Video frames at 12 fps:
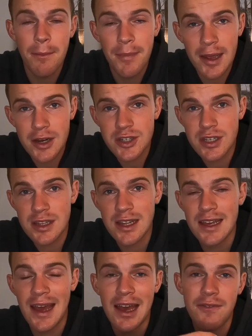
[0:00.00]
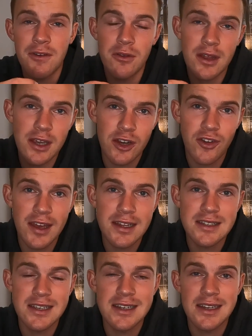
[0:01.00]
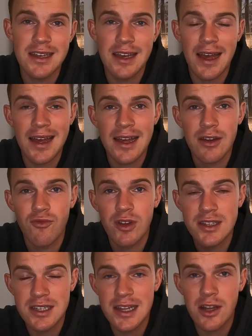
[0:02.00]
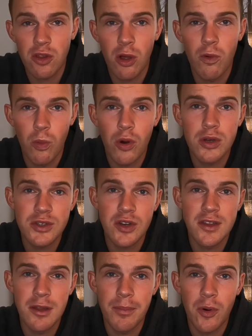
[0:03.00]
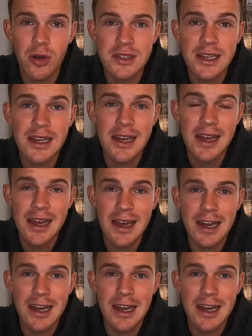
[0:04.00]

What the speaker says: Personally, I feel like creatine can retain a lot of water in the body